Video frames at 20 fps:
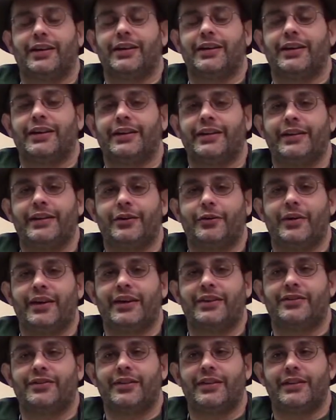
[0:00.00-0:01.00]

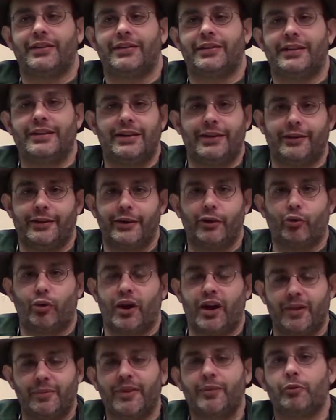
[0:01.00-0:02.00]
against the daily
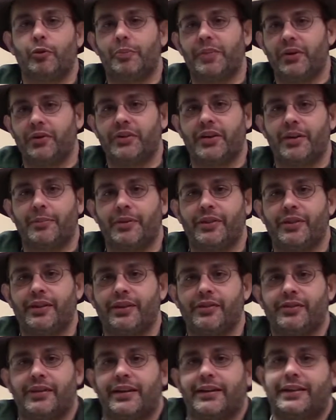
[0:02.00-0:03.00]
grime that will build up and
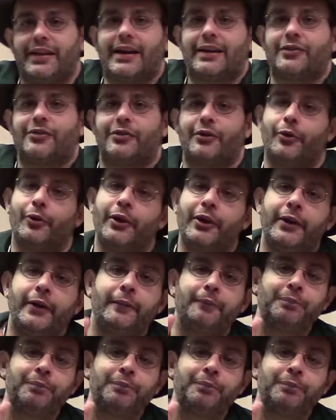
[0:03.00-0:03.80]
things like that. So